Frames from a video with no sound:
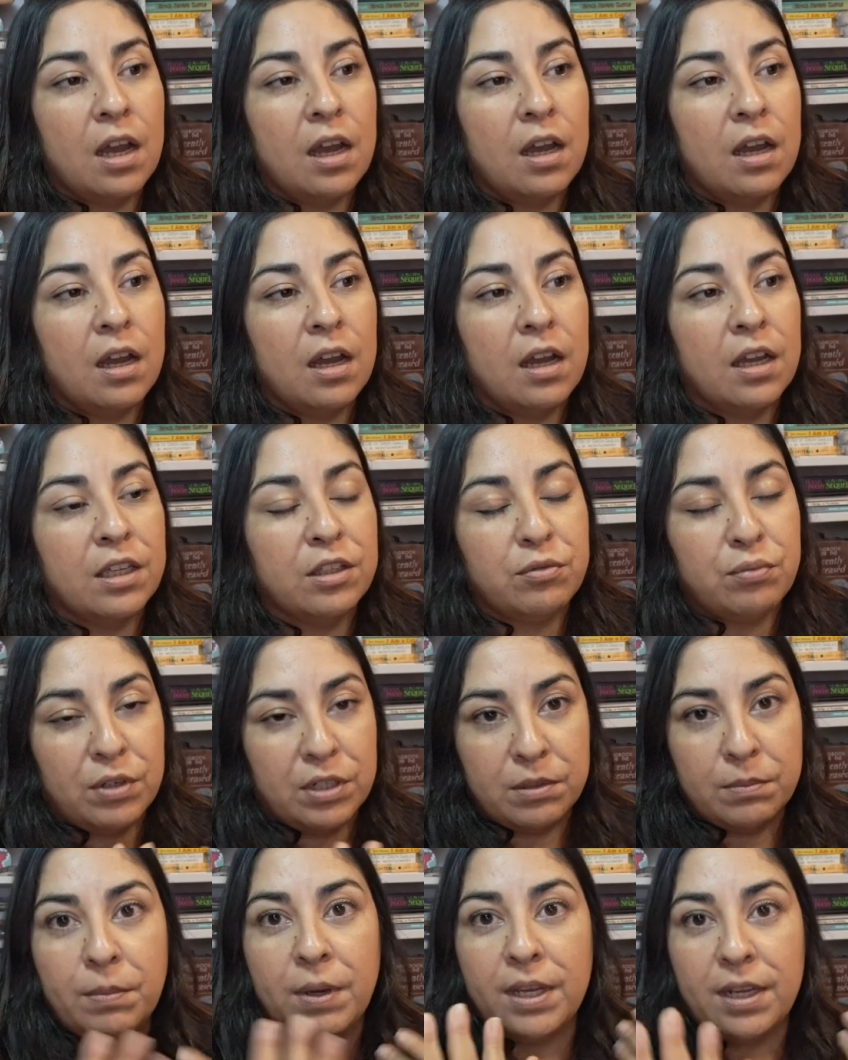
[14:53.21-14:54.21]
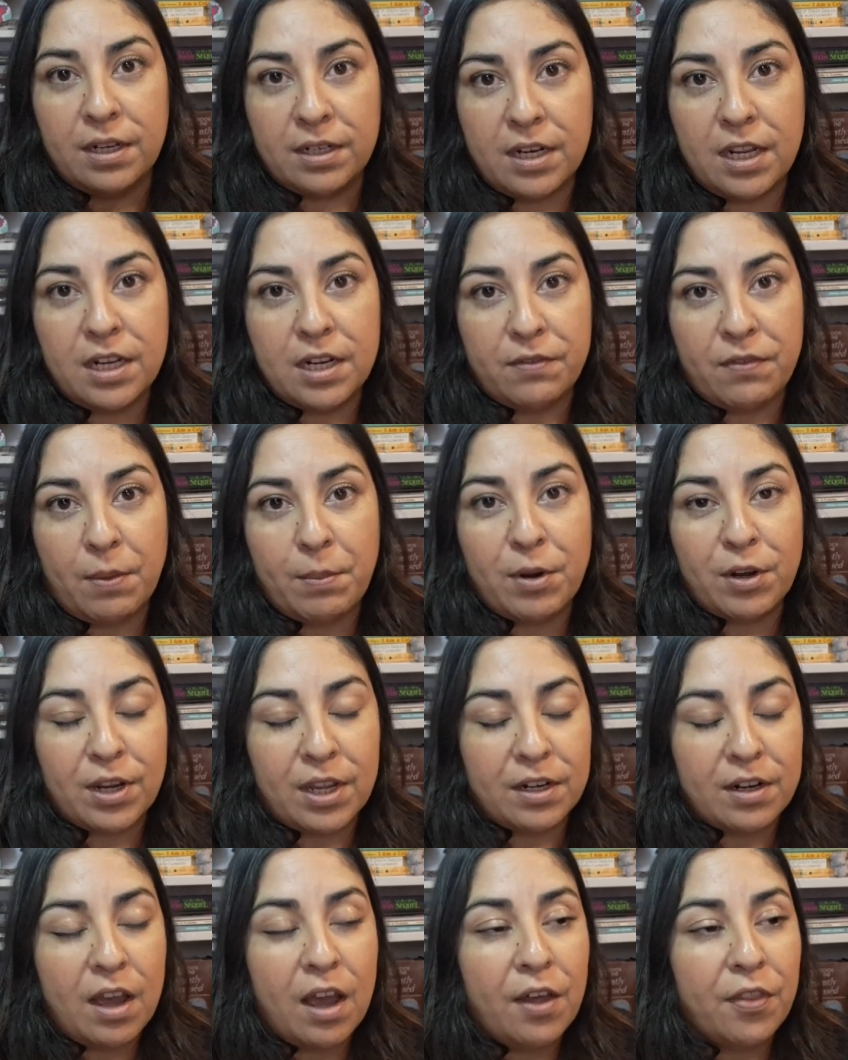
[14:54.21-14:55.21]
It's written by a Native
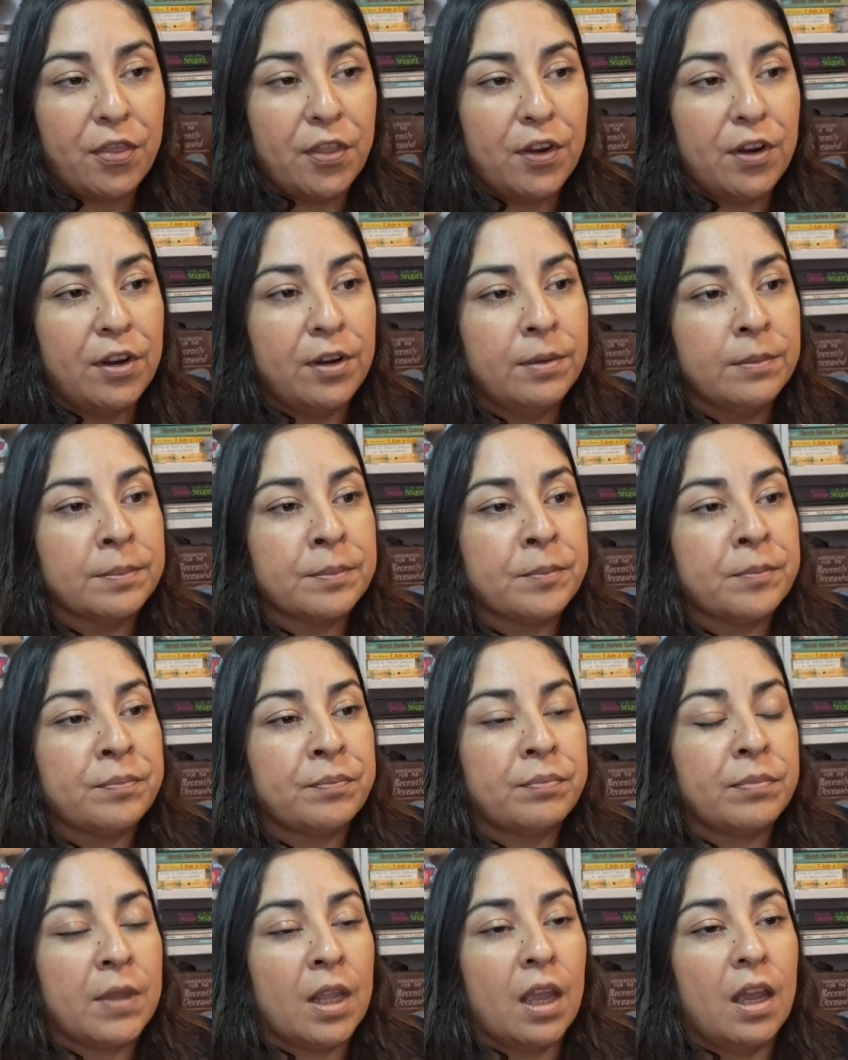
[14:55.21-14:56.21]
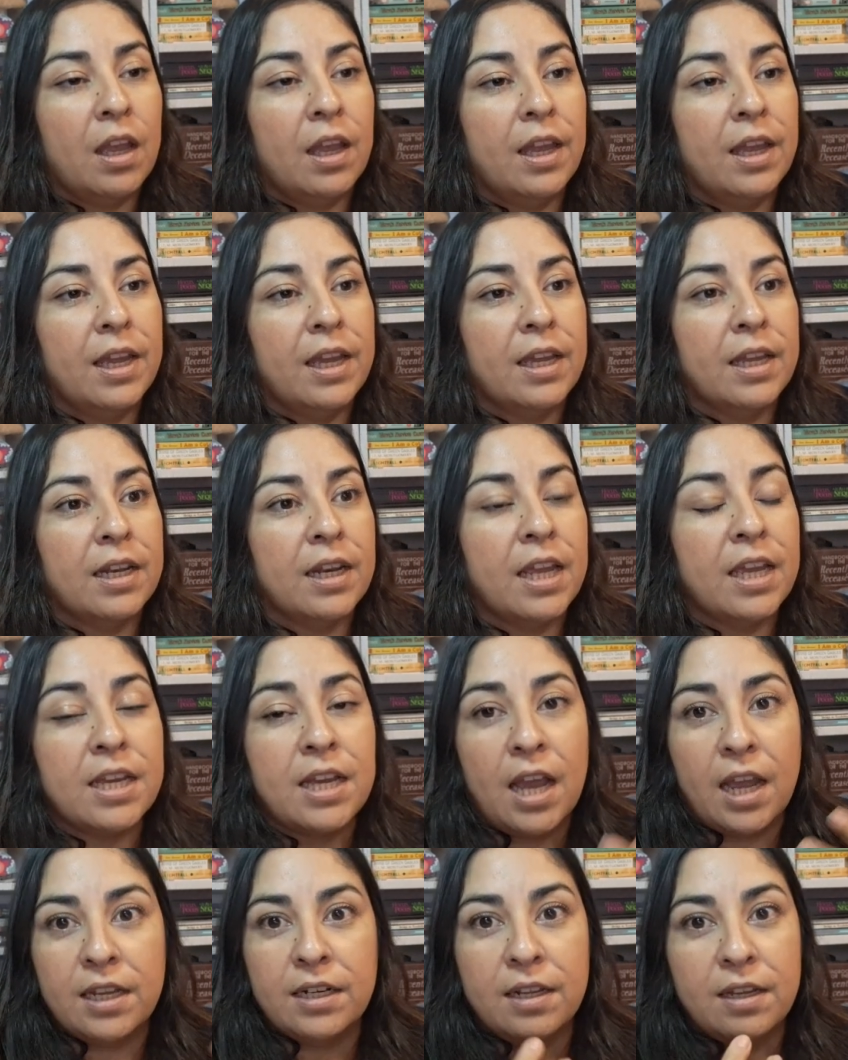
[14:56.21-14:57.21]
American author, and
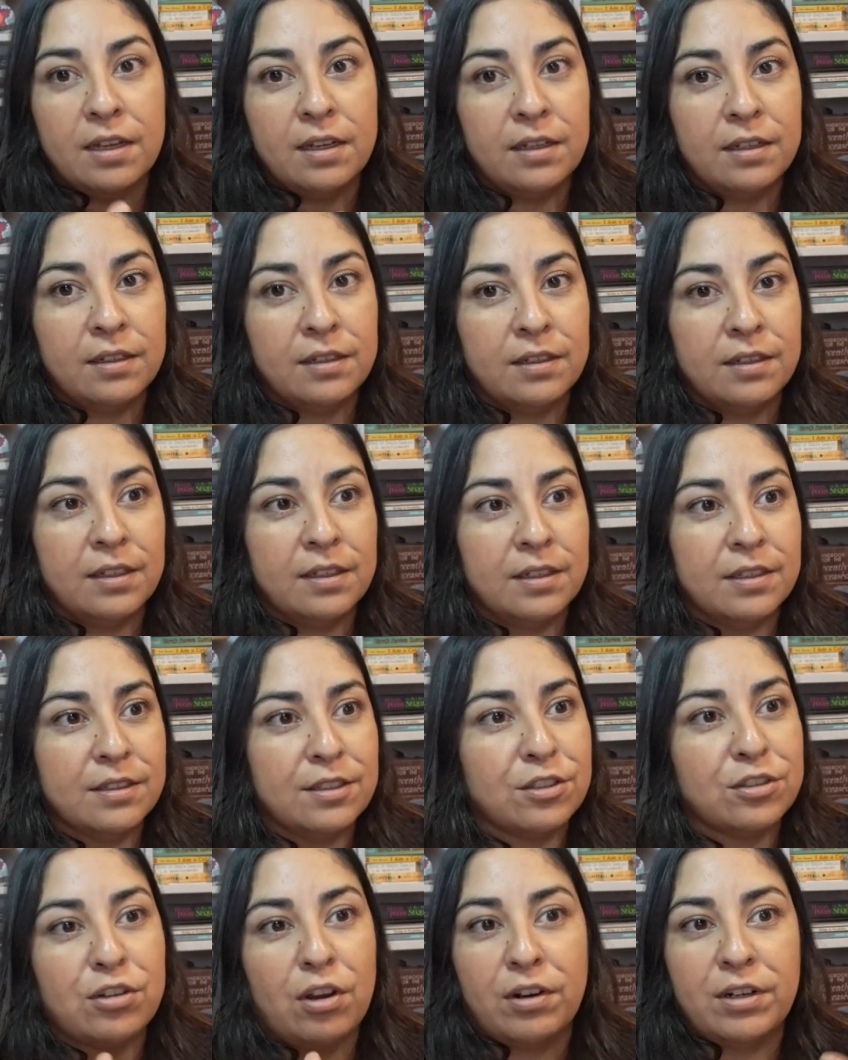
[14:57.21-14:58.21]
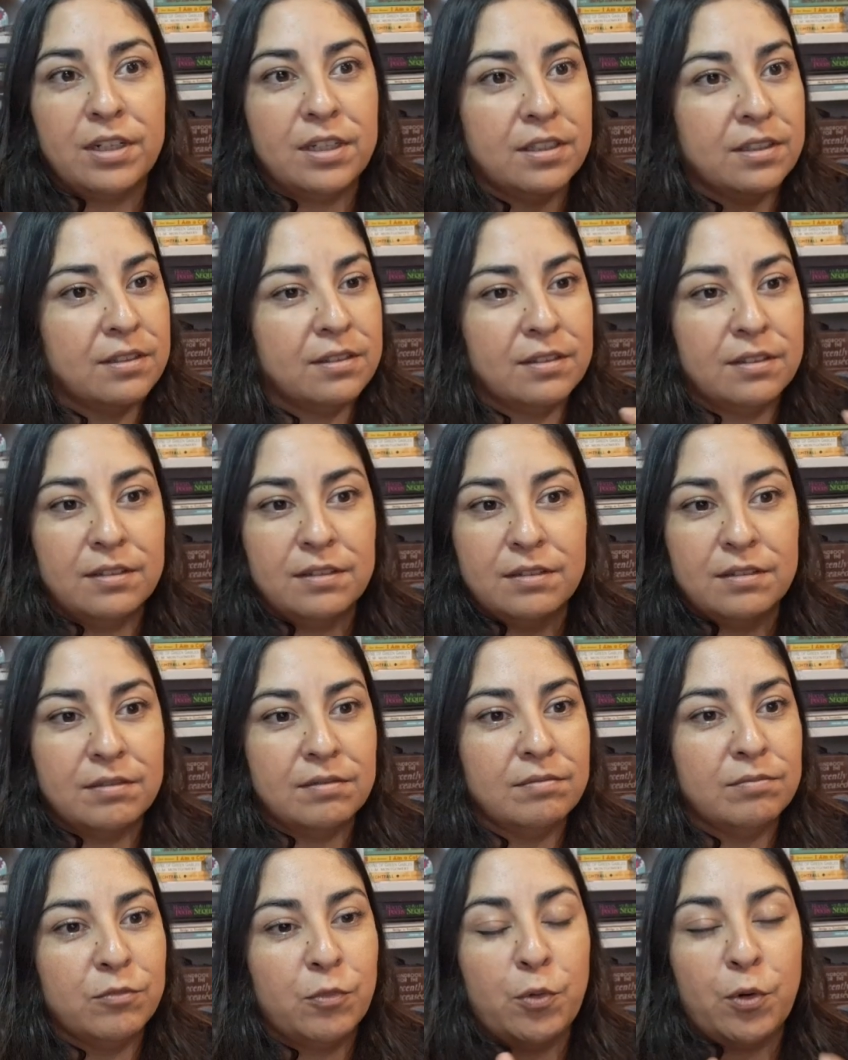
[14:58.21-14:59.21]
it kind of started
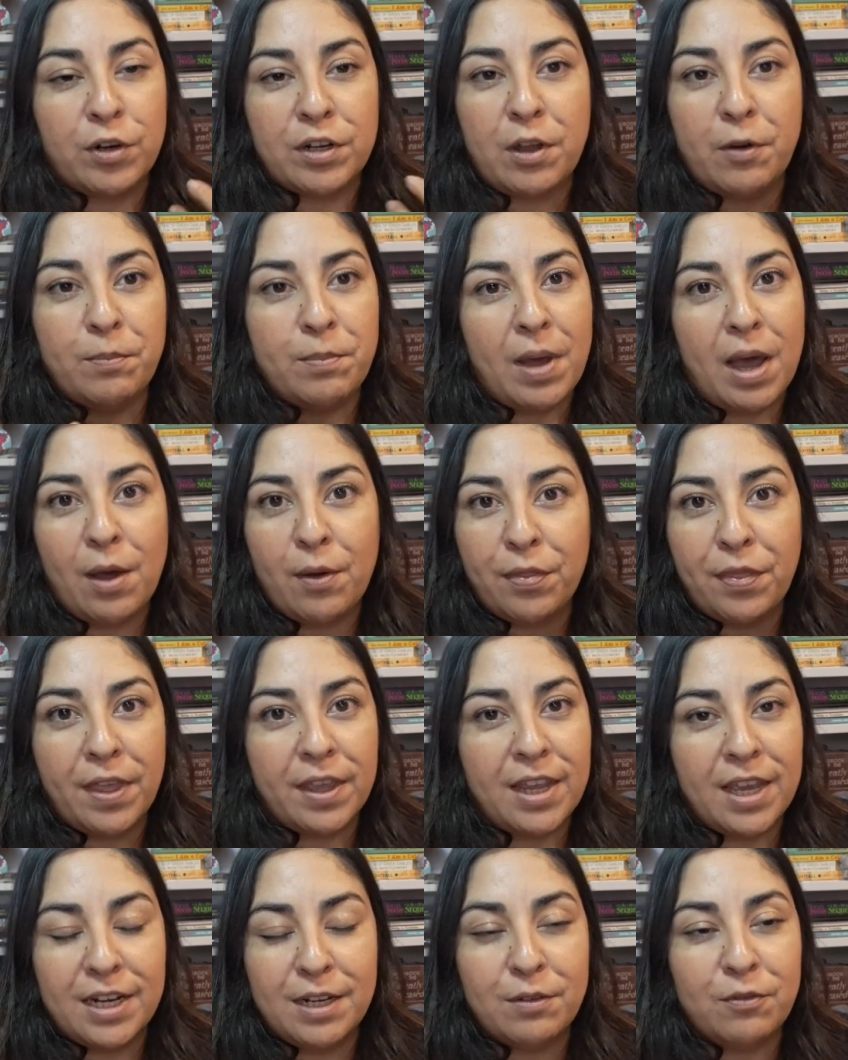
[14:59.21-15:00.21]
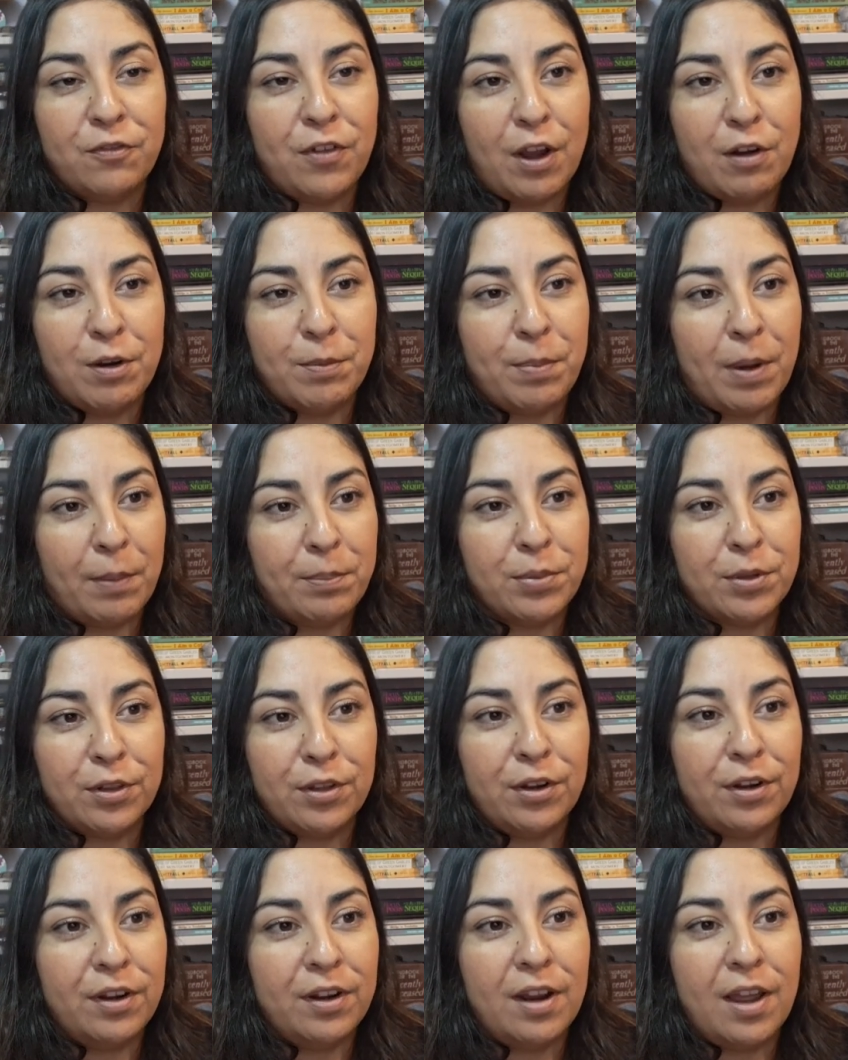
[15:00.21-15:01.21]
word of mouth getting very
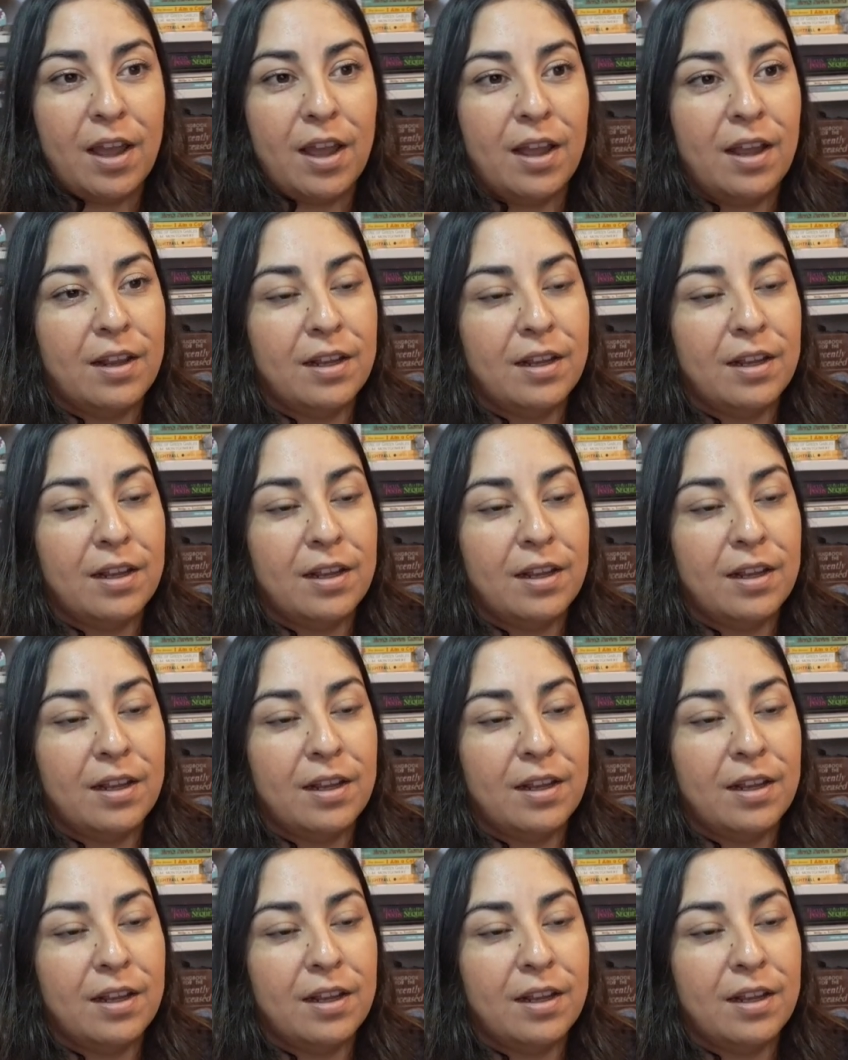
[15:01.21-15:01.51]
popular.